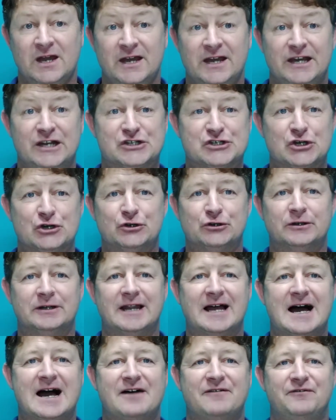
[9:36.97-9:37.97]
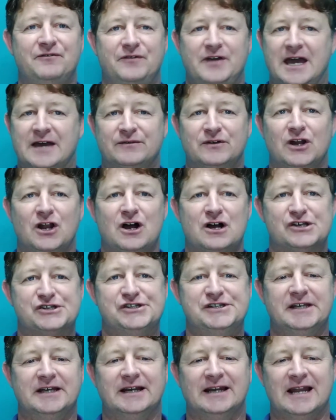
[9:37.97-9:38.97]
Eternal life,
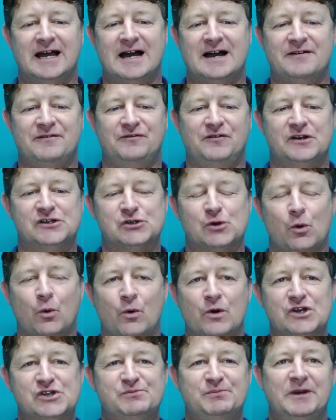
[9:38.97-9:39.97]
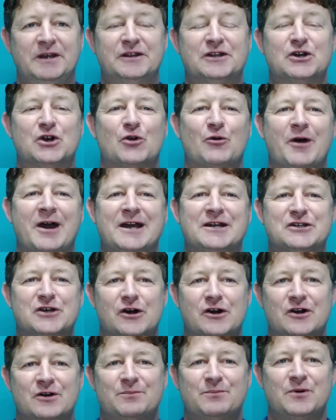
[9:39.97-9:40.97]
everlasting life, has always been the great
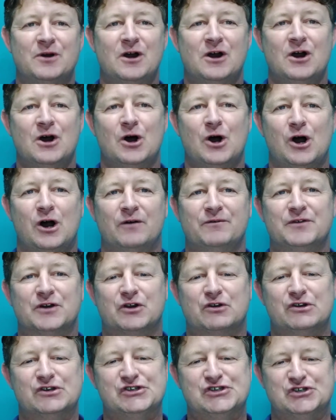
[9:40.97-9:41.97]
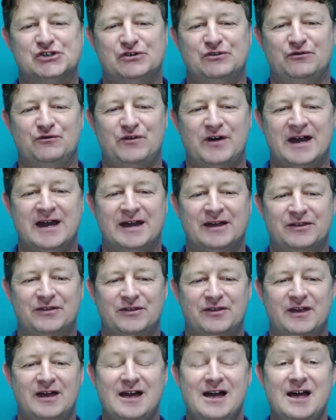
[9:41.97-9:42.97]
hope of the Christian
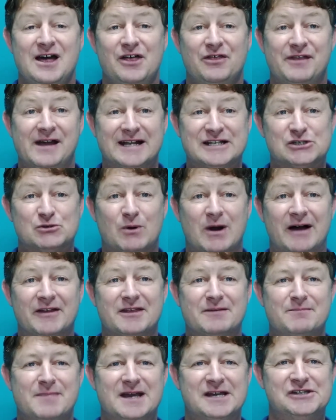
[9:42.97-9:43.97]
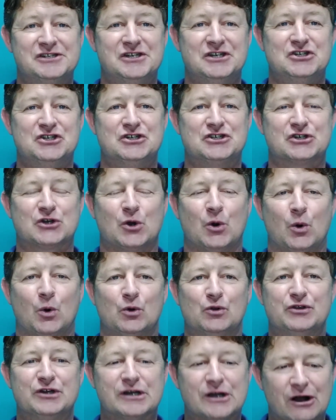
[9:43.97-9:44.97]
faith. That's why the message is
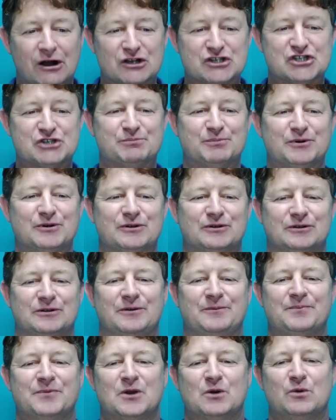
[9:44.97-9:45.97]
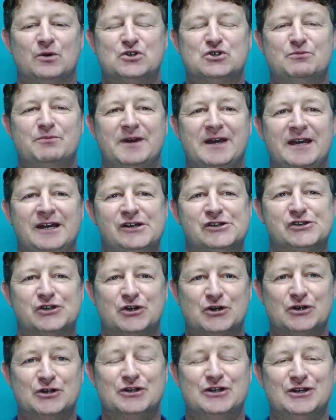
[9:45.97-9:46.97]
called the gospel, which means
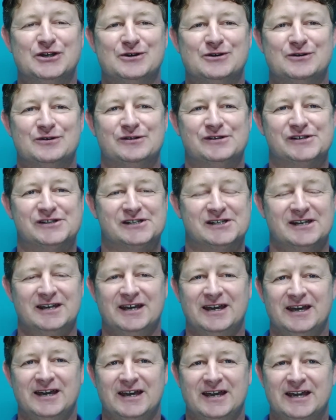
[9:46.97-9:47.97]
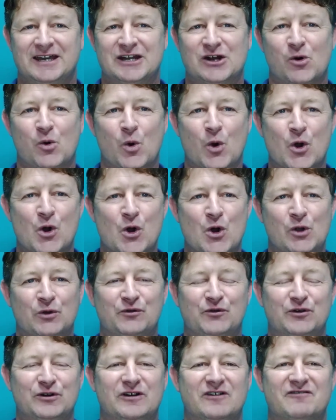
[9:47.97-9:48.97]
good news. In a
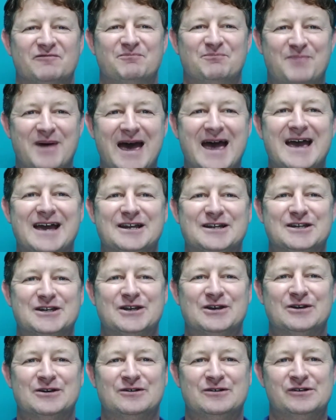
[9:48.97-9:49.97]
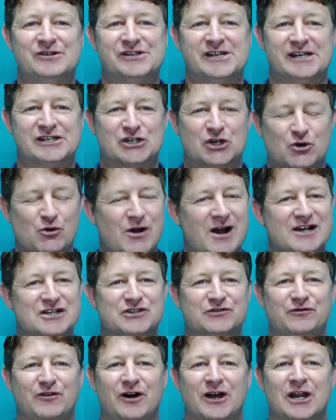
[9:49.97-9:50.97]
world full of bad news, as
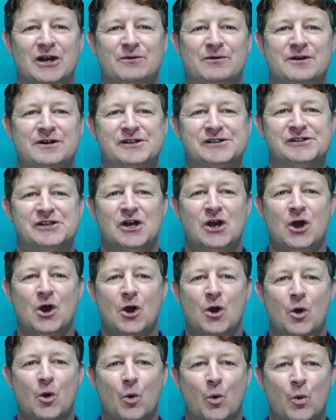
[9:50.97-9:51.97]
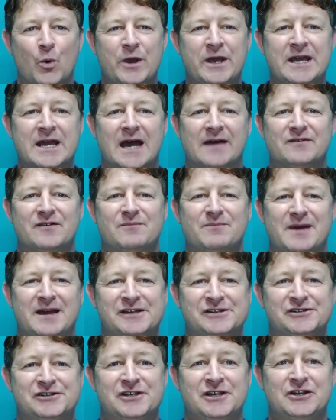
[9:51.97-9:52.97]
Christ followers, we have a
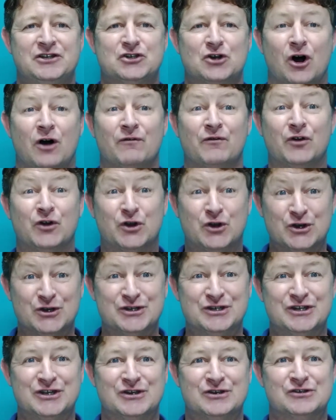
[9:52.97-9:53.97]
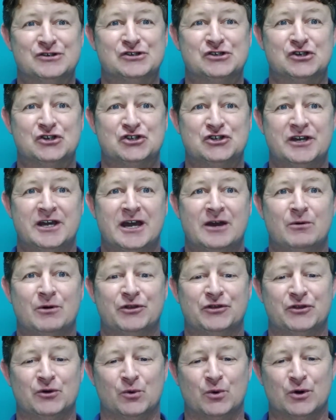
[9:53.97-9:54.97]
message of good news to share
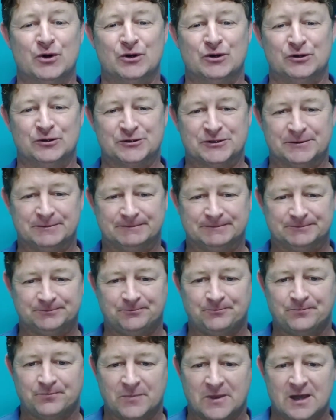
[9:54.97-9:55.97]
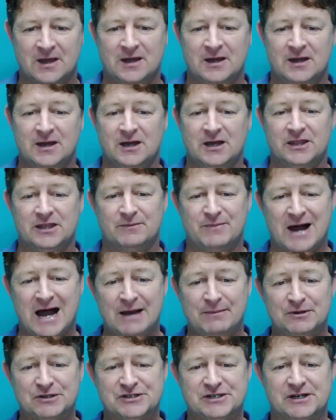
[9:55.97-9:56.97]
with the world. The
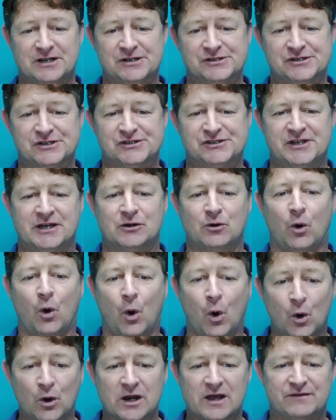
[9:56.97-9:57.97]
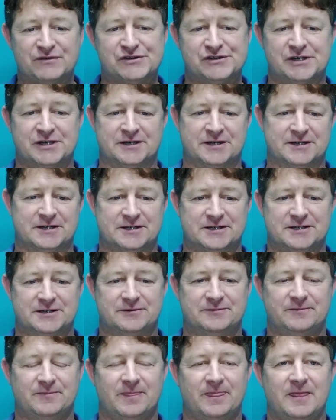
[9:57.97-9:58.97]
Bible tells us that all have sinned
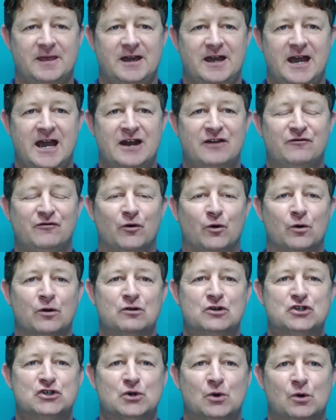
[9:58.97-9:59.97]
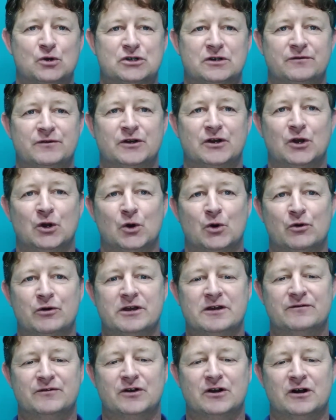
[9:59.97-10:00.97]
and fallen short of the
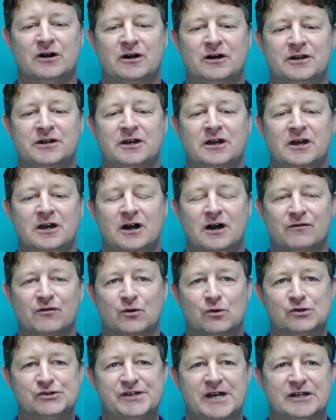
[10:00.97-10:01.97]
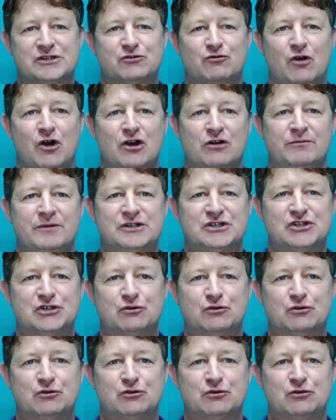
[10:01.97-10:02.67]
glory of God. Of course, that's Romans